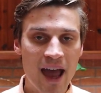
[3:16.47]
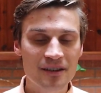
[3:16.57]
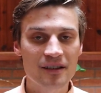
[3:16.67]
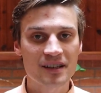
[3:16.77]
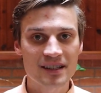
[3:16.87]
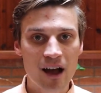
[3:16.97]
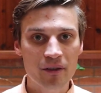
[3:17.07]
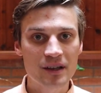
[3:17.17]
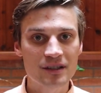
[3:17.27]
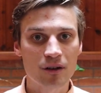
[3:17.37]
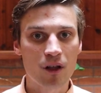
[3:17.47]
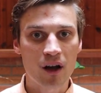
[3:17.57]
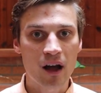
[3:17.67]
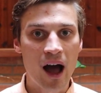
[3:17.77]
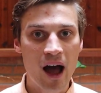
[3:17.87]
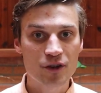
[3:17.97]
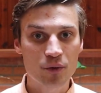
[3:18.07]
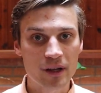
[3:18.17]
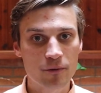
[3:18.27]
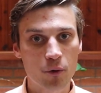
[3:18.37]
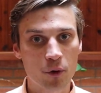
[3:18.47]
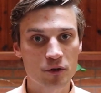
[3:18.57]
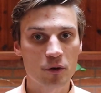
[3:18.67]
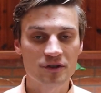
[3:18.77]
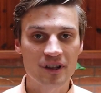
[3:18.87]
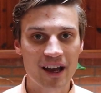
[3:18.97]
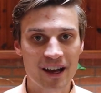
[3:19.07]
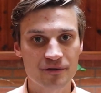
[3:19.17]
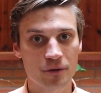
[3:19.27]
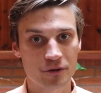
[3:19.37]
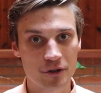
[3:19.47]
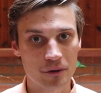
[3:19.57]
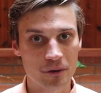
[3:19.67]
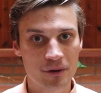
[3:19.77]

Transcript: and to the southeast along I-24 towards the Nashville Zoo.